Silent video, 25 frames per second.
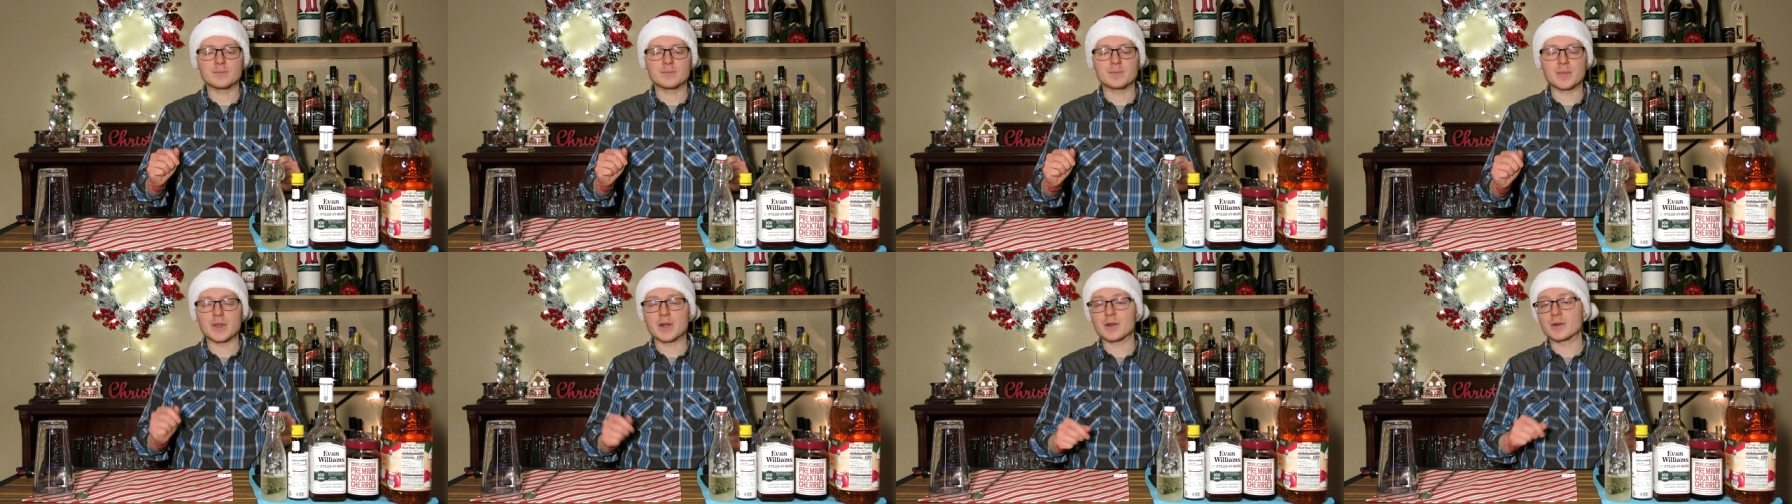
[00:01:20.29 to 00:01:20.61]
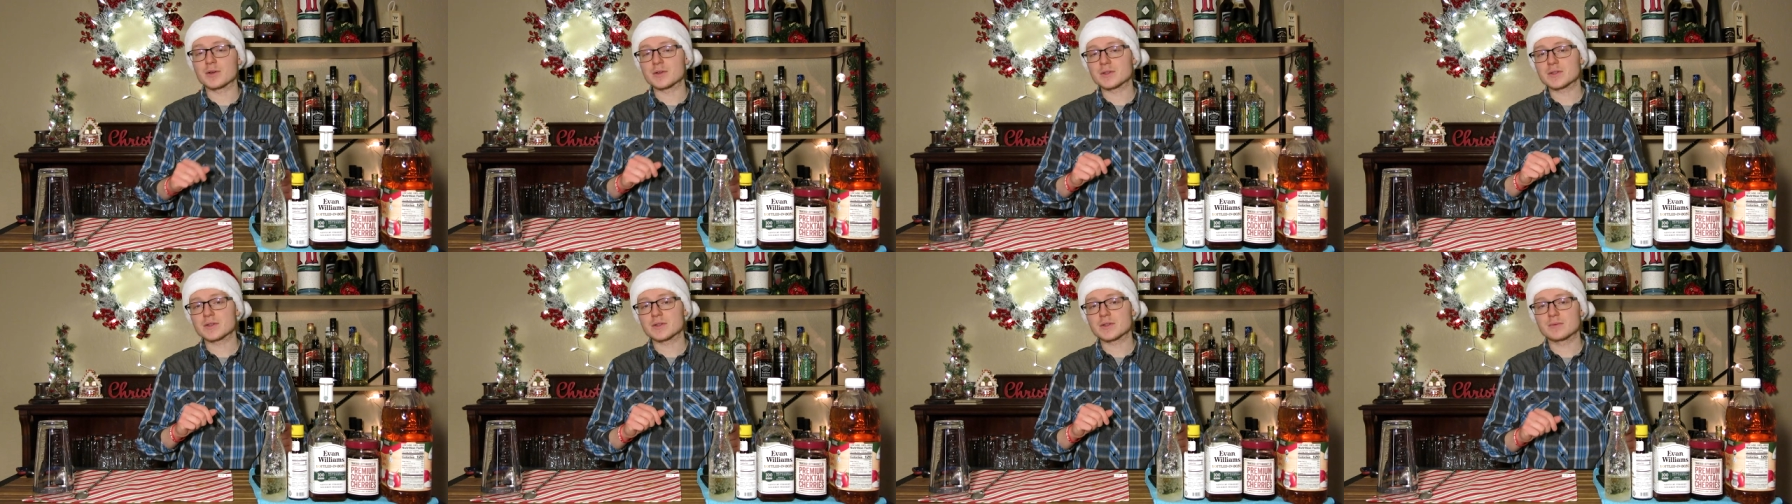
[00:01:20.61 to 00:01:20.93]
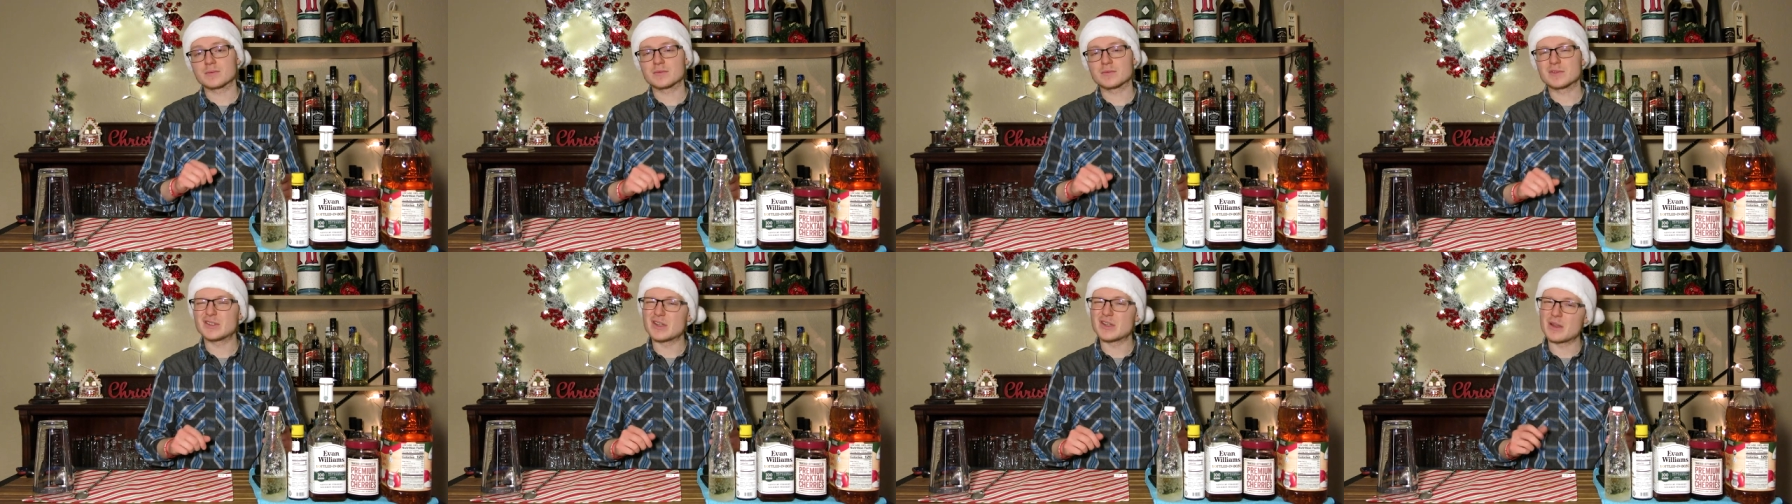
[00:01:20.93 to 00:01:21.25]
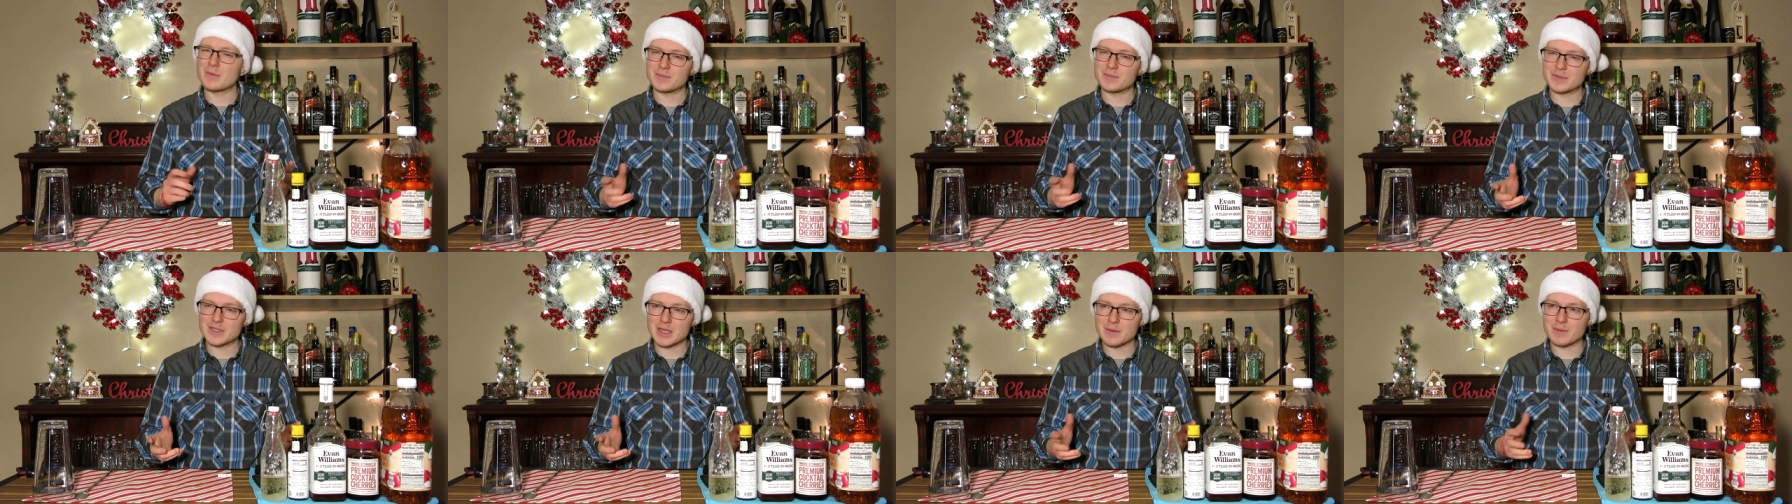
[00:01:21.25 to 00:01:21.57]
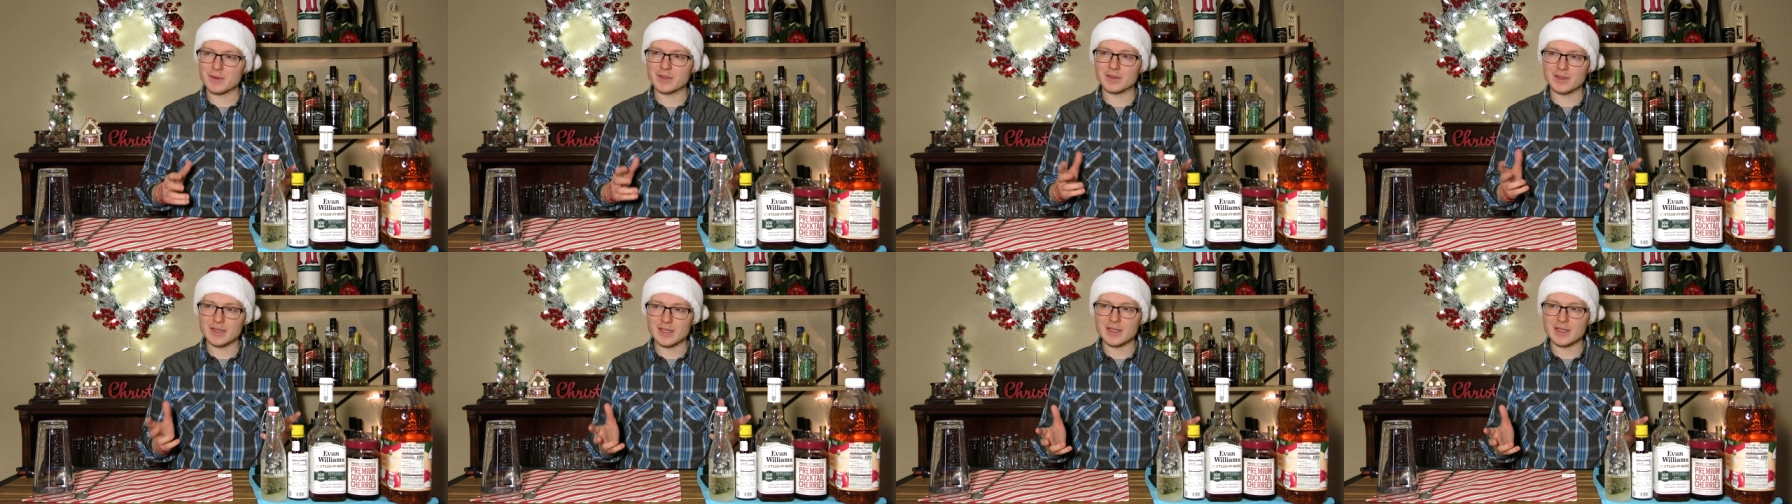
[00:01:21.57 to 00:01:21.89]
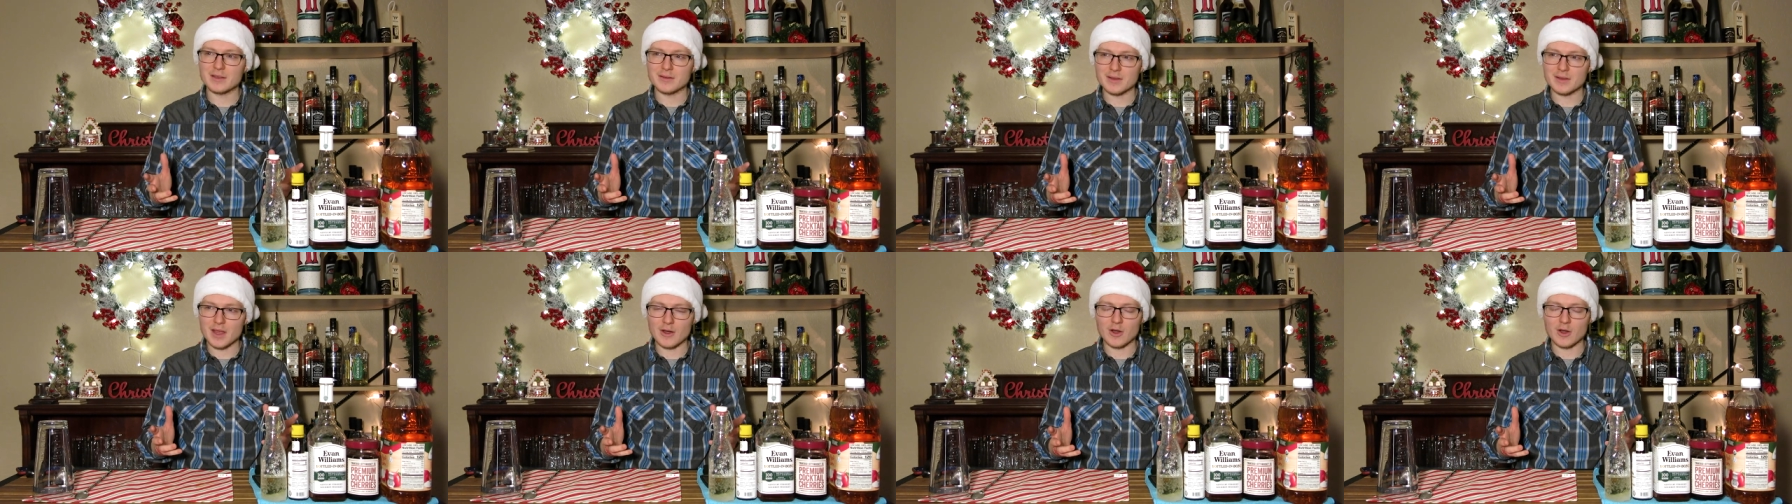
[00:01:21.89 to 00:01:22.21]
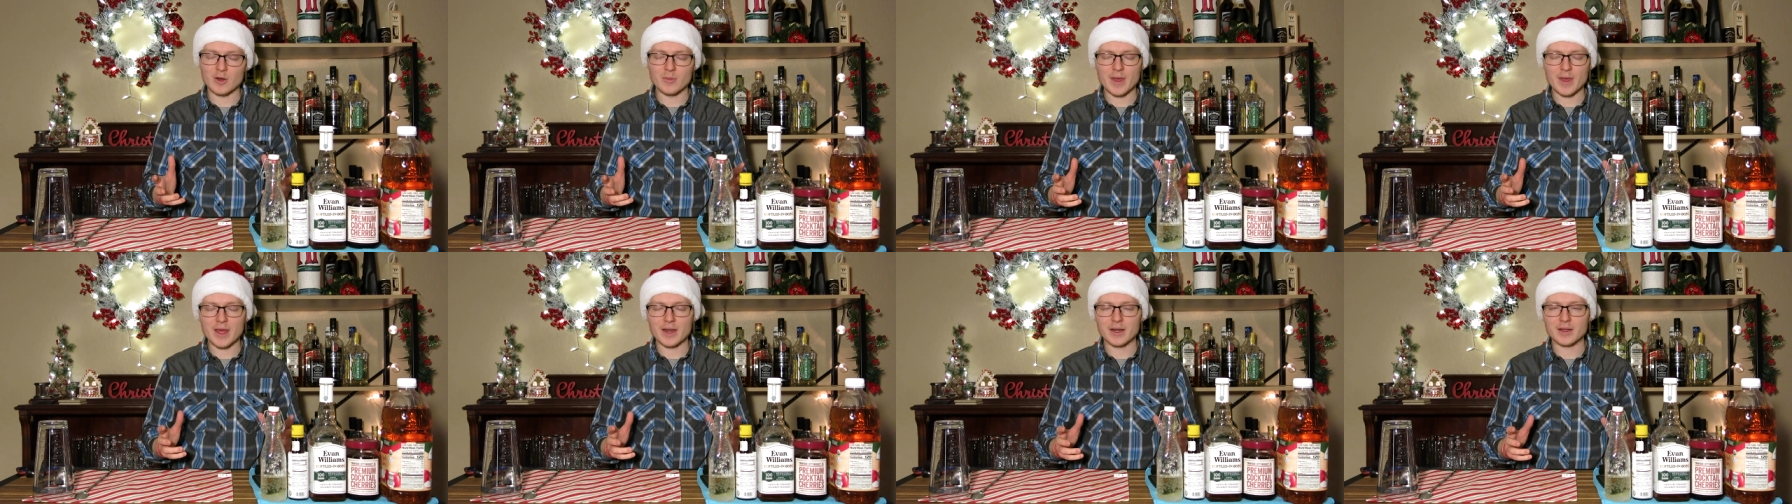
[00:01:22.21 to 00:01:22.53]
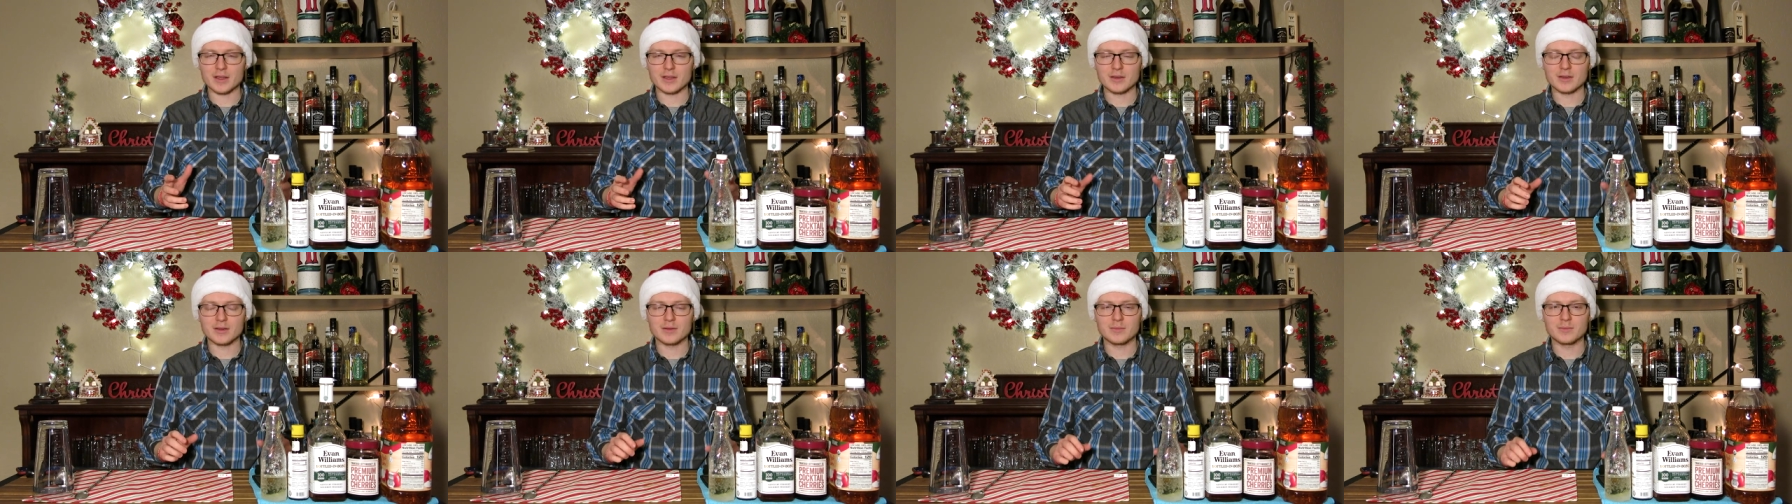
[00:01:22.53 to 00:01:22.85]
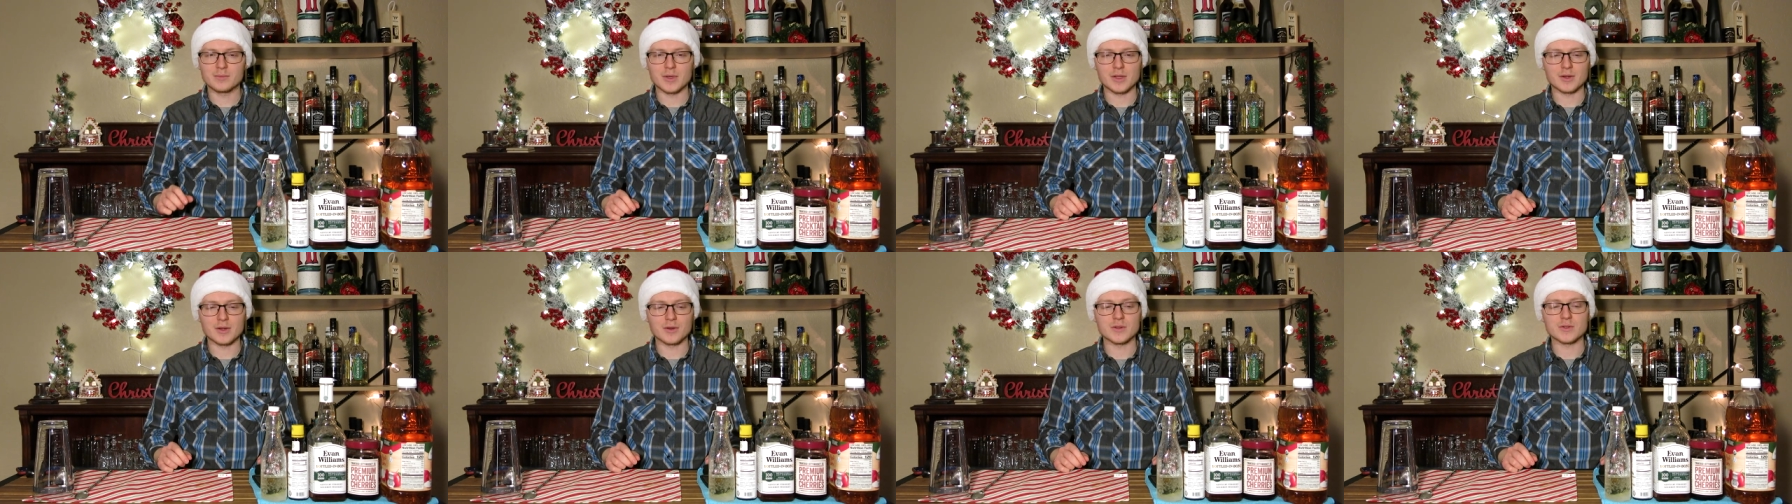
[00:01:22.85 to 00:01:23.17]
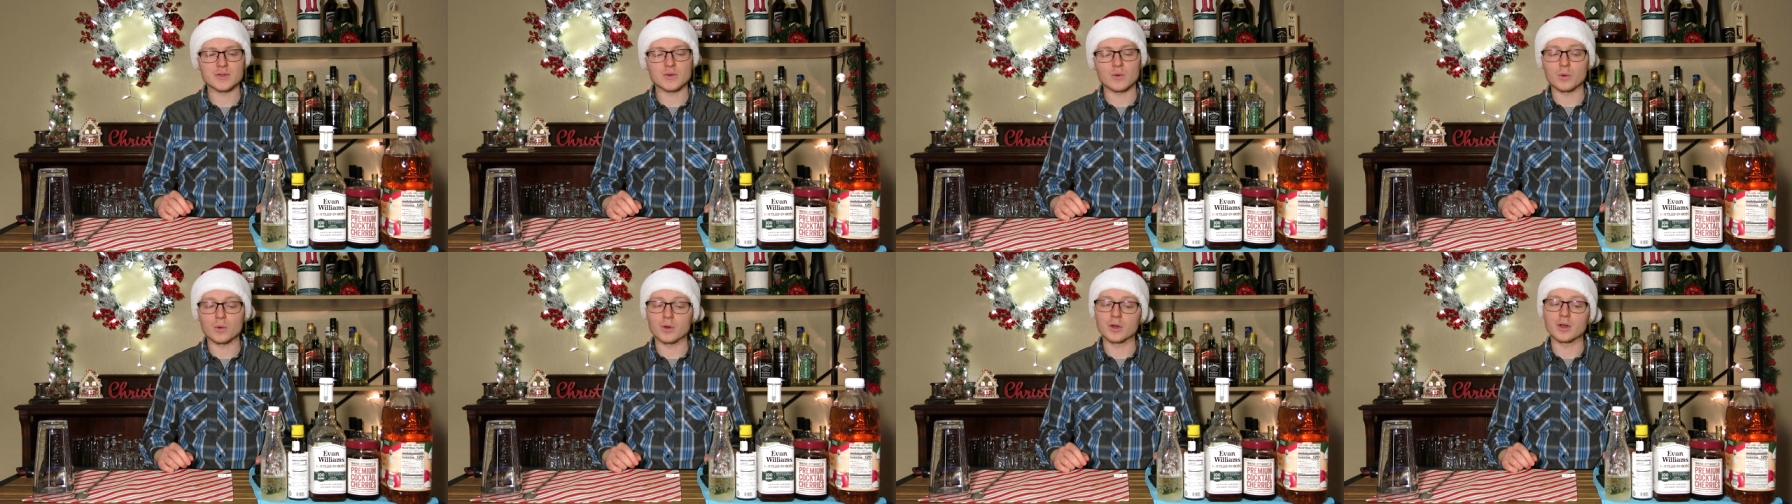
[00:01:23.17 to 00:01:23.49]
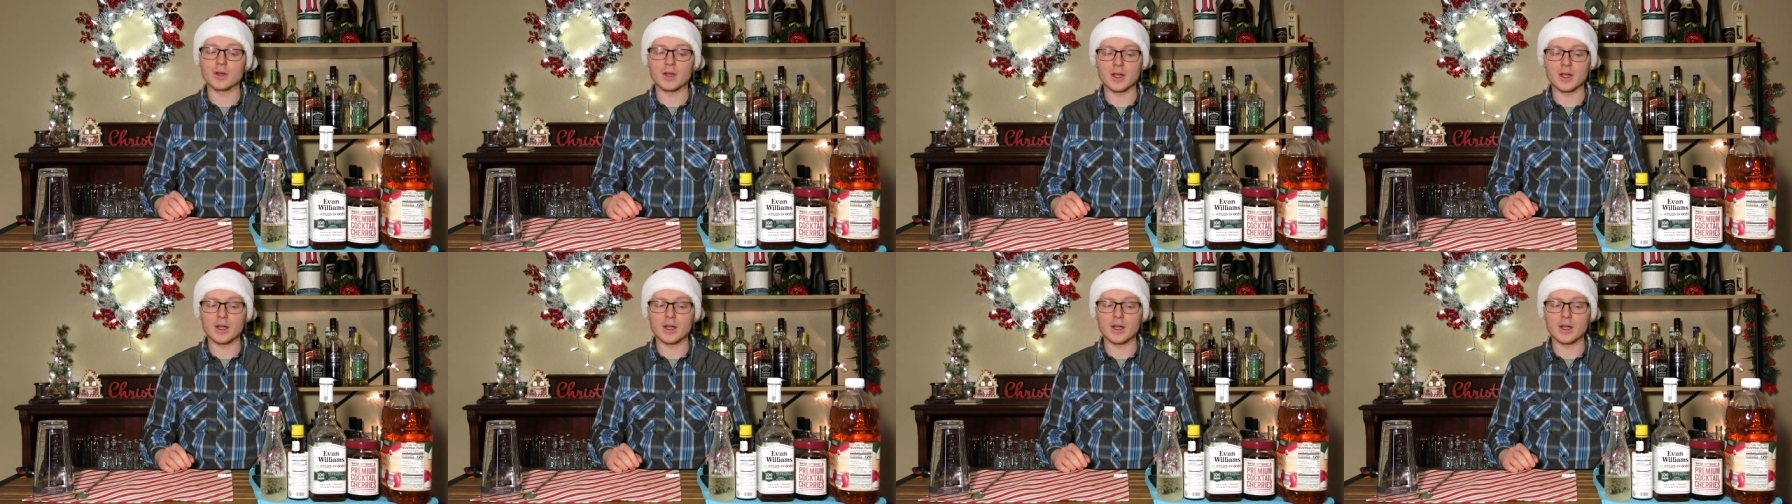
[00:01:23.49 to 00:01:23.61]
bitters, typically aromatic bitters or,